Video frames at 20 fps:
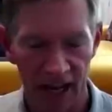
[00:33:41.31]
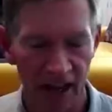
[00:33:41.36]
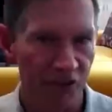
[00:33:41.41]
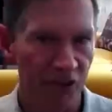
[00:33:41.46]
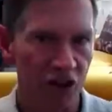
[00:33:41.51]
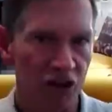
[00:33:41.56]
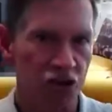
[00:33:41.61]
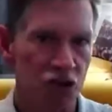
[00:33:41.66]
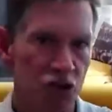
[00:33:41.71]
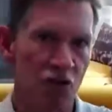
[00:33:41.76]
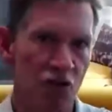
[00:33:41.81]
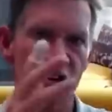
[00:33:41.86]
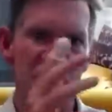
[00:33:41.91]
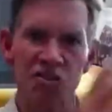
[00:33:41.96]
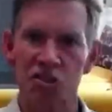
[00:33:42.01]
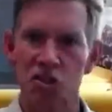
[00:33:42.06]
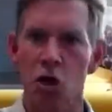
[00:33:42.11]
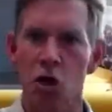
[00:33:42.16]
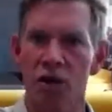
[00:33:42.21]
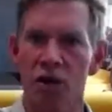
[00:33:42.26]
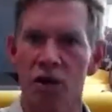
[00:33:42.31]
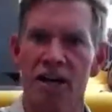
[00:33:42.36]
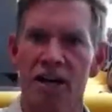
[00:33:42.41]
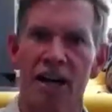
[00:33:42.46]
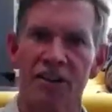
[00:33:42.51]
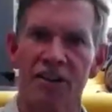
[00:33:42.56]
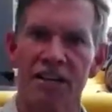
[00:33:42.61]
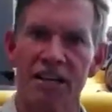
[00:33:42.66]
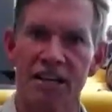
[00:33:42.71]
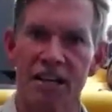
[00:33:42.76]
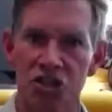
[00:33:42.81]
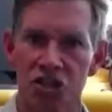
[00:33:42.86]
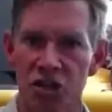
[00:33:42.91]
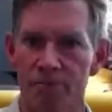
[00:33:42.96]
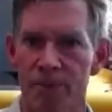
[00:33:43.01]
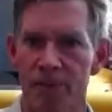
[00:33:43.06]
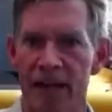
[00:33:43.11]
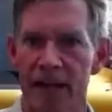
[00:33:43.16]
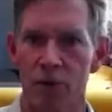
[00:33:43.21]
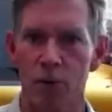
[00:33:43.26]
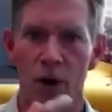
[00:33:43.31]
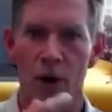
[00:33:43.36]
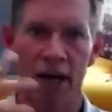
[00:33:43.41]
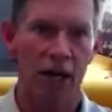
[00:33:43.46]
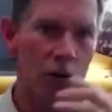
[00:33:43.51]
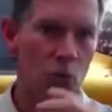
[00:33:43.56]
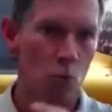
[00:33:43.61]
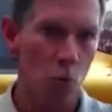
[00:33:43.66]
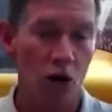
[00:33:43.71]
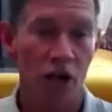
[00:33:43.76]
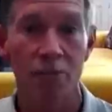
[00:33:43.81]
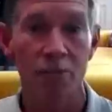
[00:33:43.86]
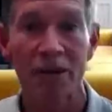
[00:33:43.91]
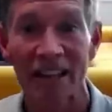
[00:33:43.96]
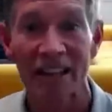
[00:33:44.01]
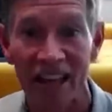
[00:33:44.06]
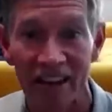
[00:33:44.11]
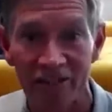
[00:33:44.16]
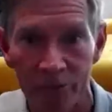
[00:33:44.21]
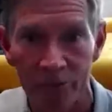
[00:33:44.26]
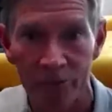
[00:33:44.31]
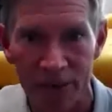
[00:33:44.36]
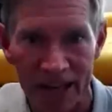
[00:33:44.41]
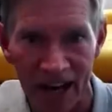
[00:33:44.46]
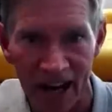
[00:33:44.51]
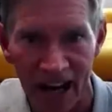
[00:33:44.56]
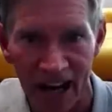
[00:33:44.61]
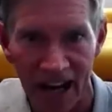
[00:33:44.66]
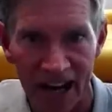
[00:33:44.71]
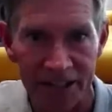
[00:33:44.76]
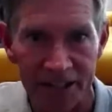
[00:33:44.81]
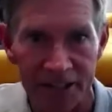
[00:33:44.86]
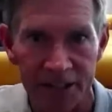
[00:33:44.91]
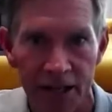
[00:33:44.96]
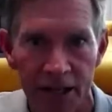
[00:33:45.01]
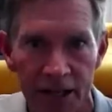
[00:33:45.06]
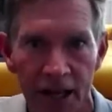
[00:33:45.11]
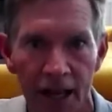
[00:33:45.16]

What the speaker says: If conservatives don't get on the ESG bandwagon, we're going to be left behind.